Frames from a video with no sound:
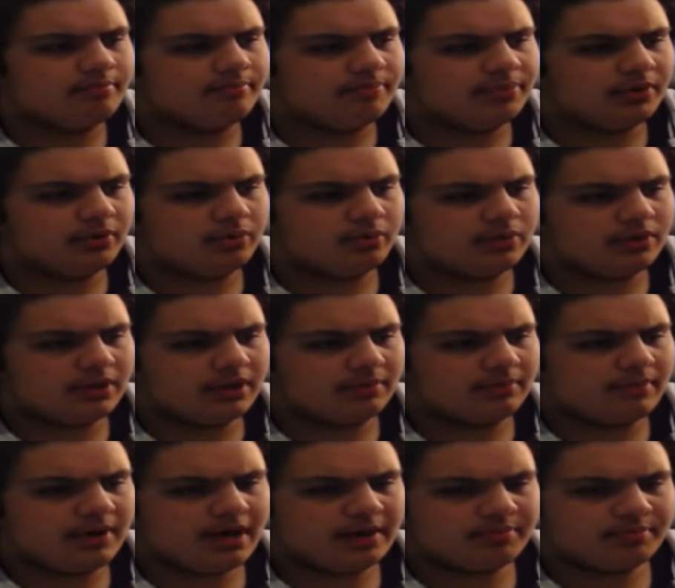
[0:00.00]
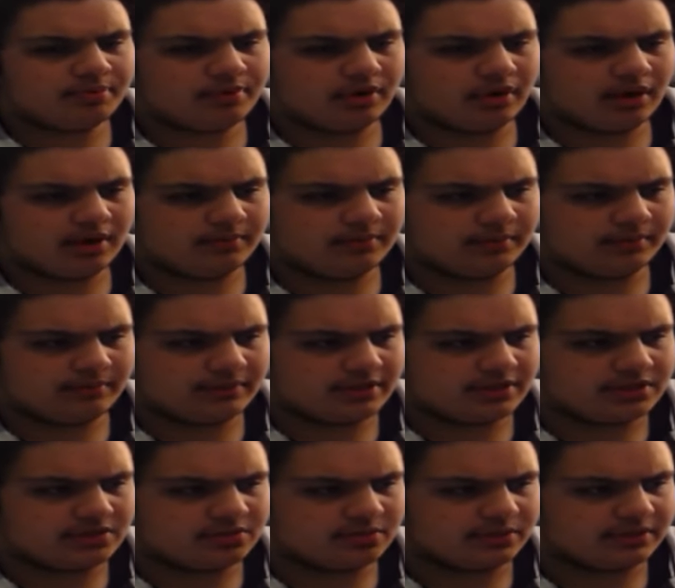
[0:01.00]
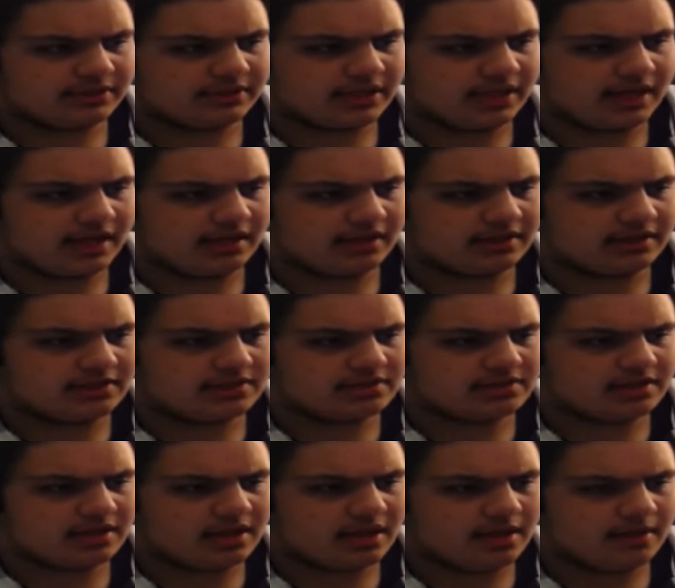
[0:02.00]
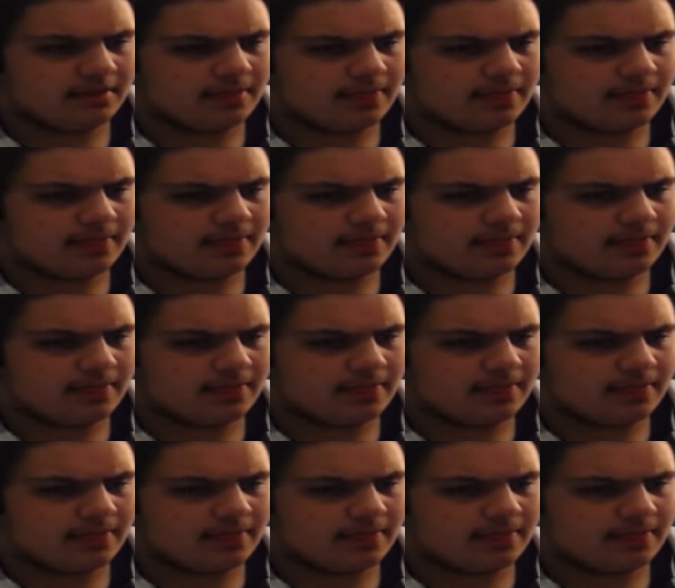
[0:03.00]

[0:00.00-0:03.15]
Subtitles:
But what my problem is with that is that